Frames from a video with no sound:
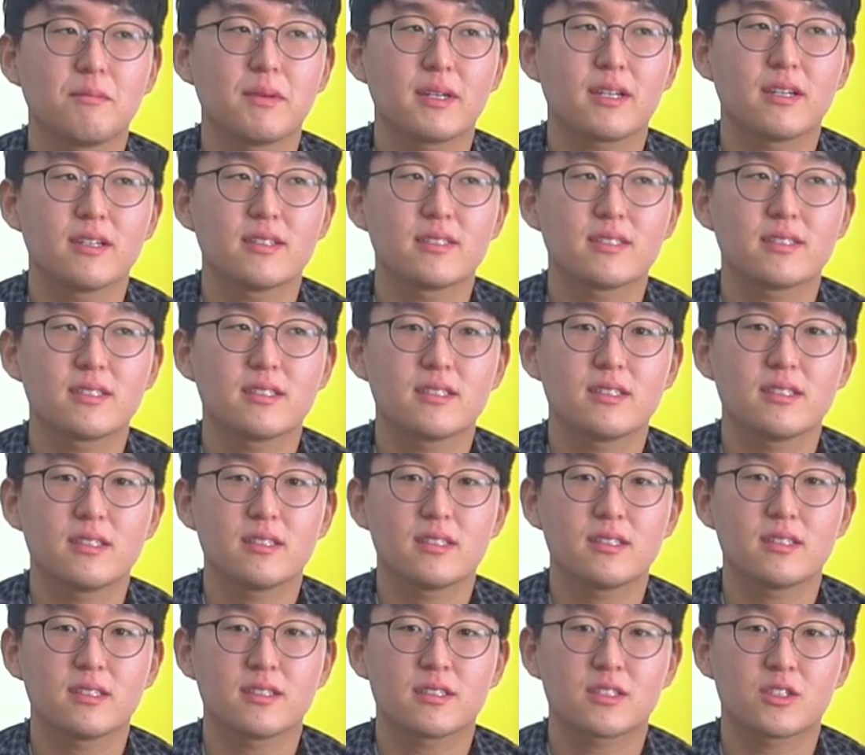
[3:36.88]
Because
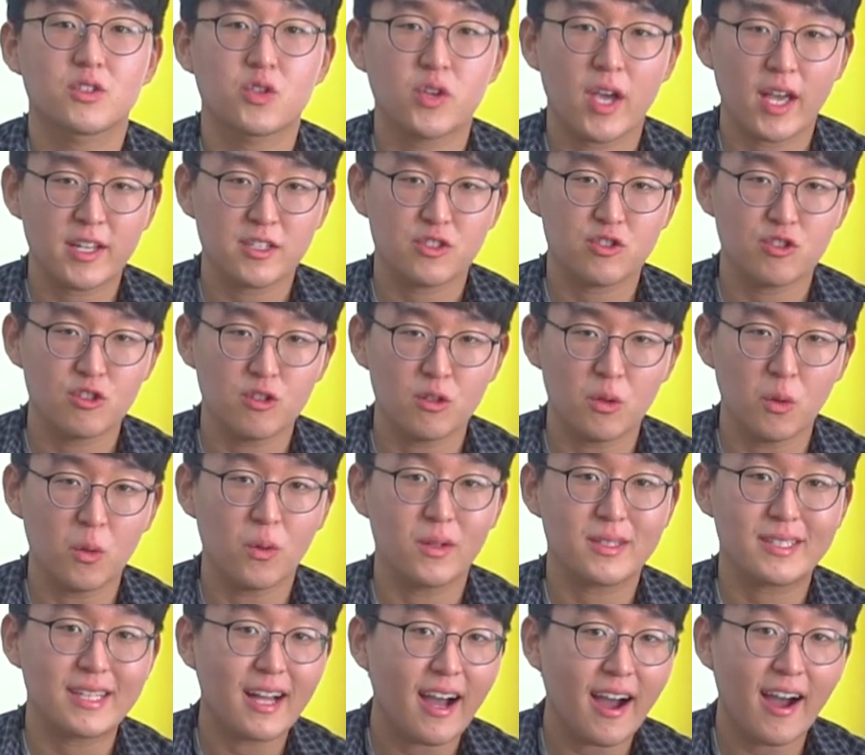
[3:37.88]
the schedule
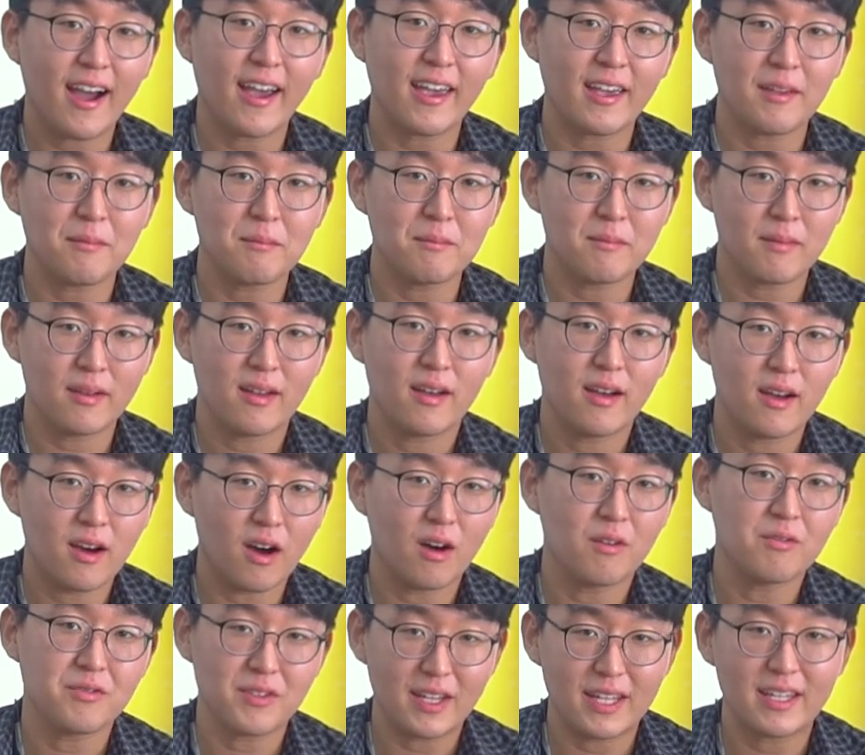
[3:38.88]
or time
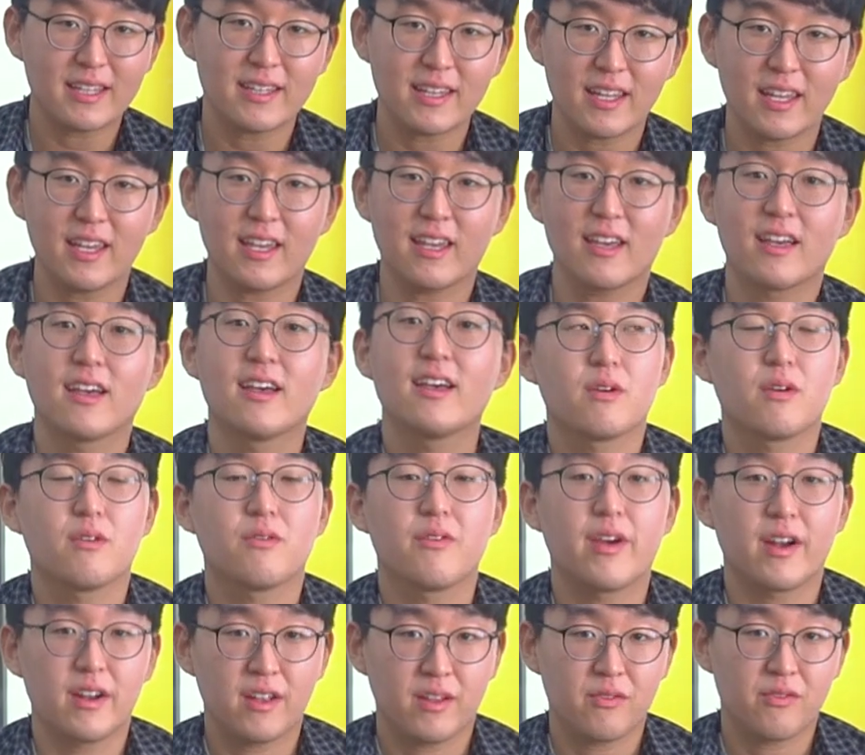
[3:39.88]
of ET
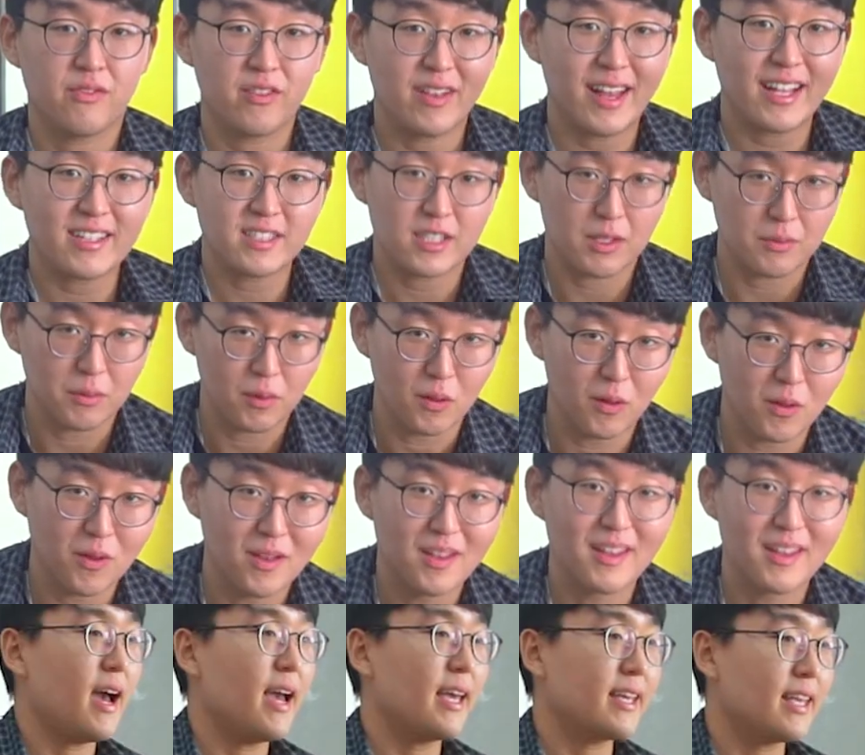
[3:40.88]
very flexible,
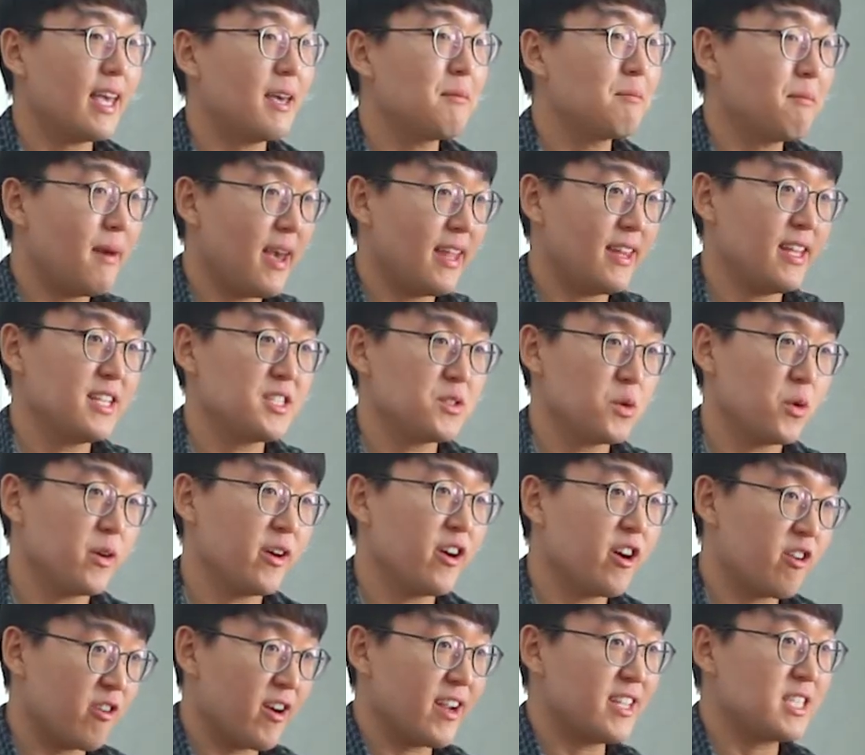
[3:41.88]
I can manage or
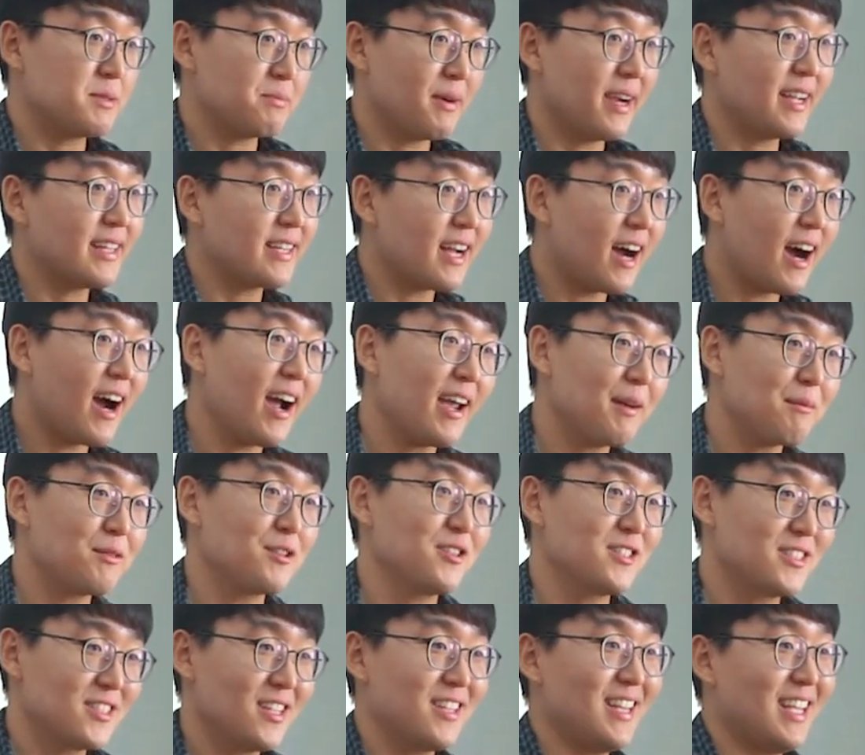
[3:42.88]
arrange my time
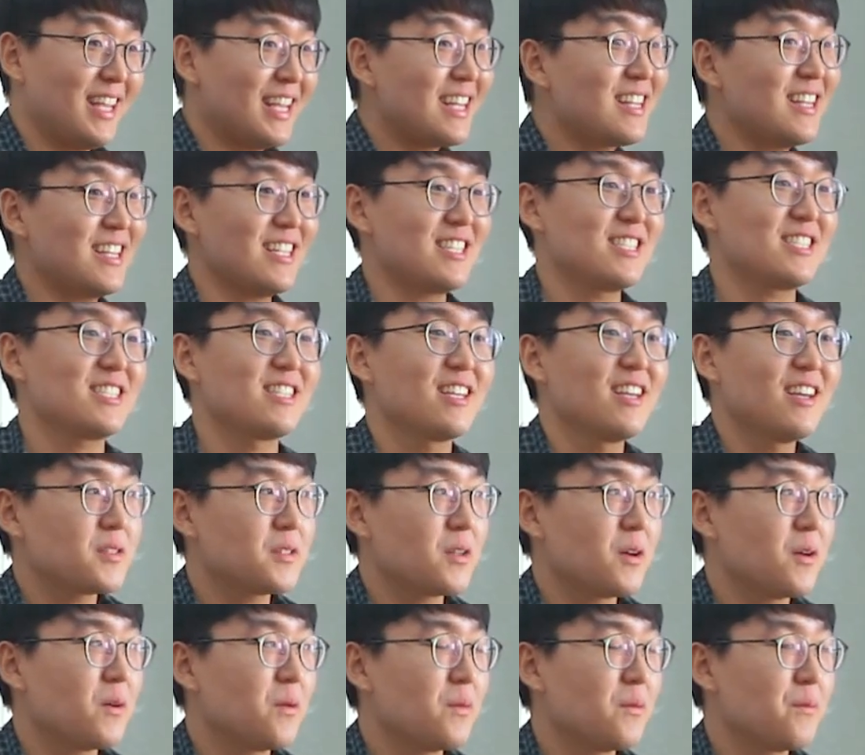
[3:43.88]
to study English.
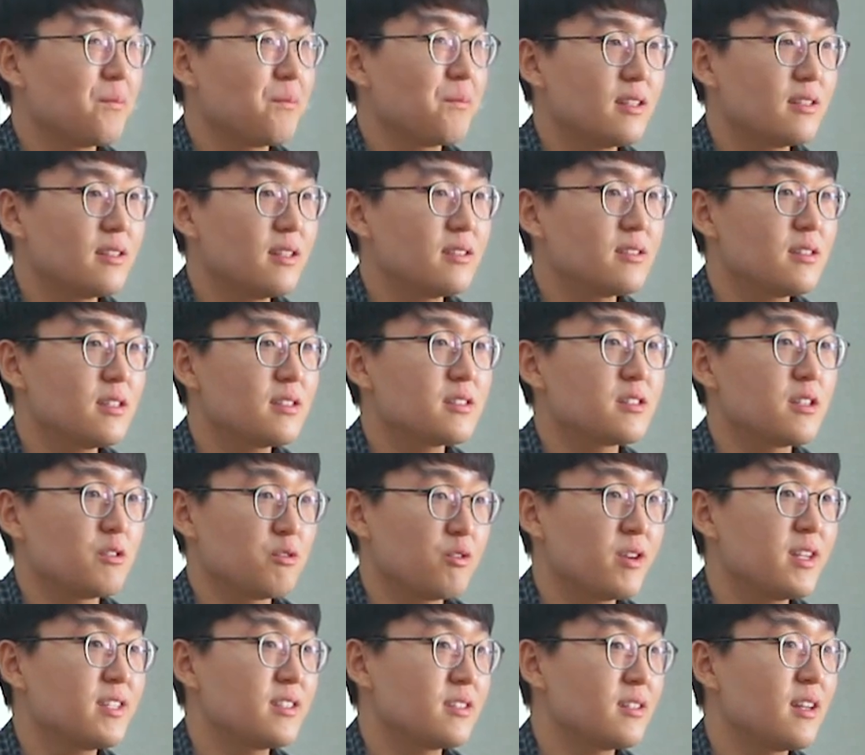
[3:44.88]
So this is the
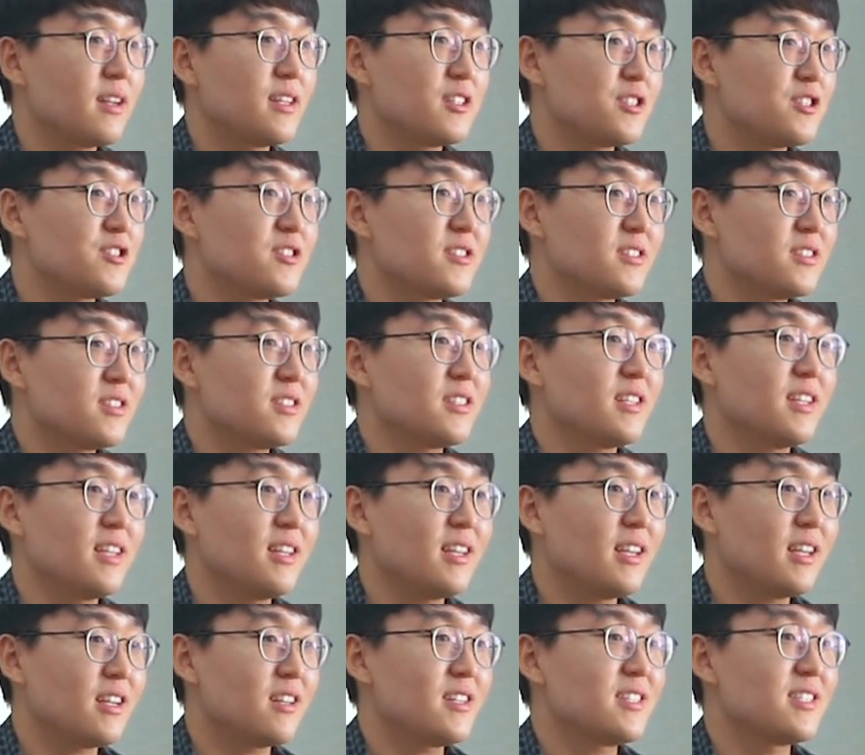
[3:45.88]
reason I choose
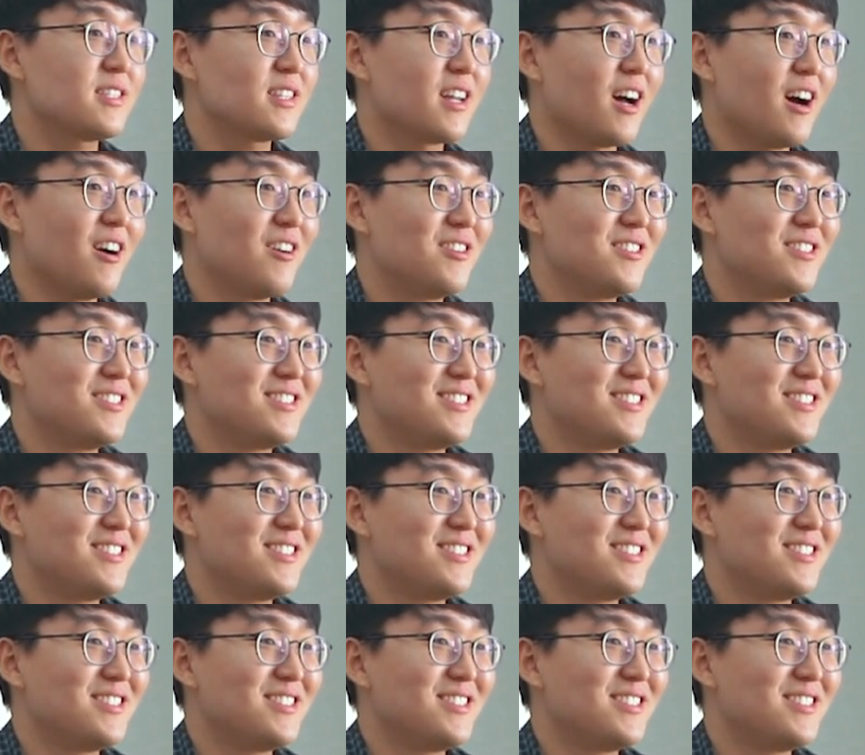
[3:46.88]
English town.